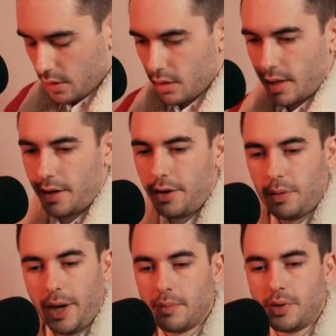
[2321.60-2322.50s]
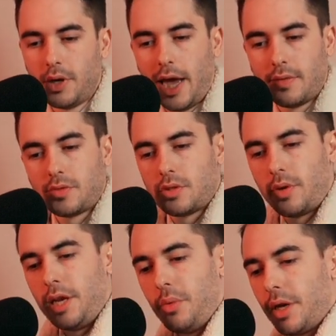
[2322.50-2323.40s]
I don't know, man. But so
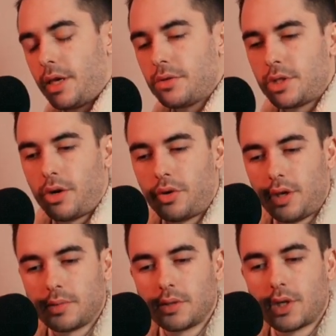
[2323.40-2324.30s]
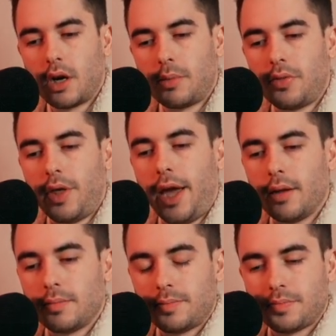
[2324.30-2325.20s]
anyway, Kill Tony. I'm still talking about
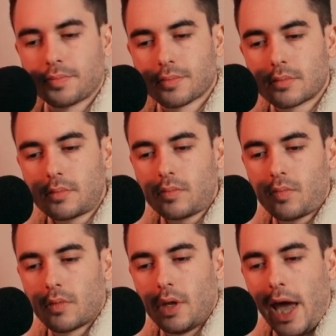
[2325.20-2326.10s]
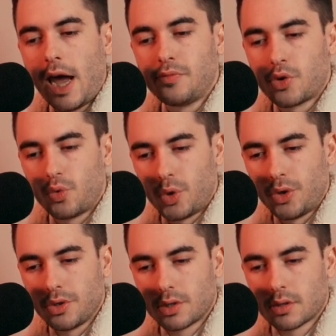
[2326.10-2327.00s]
that.
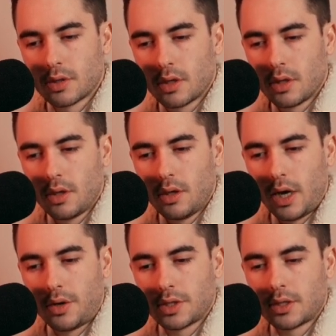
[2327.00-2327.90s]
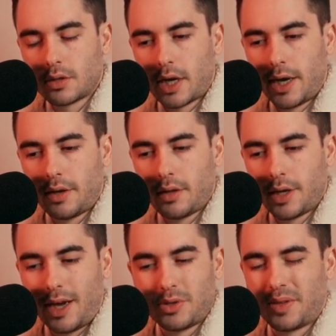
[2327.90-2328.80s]
Afterwards, I was still kind
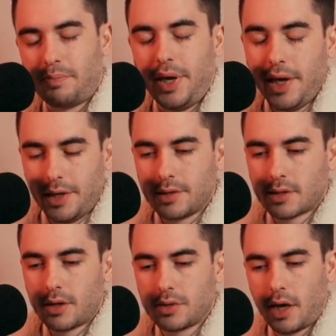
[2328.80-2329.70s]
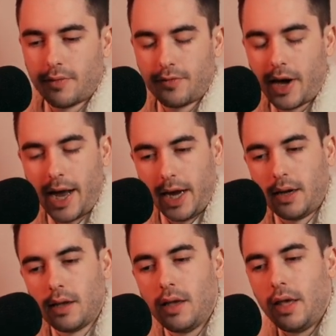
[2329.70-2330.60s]
of I wasn't pissed. I was
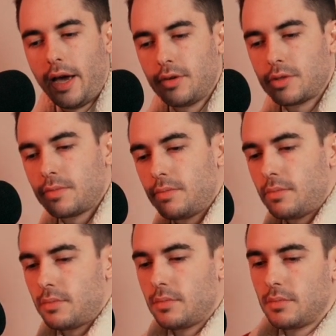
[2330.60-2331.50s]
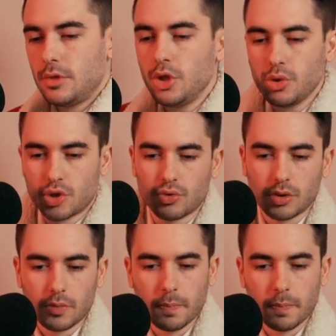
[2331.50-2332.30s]
fine. I was neutral.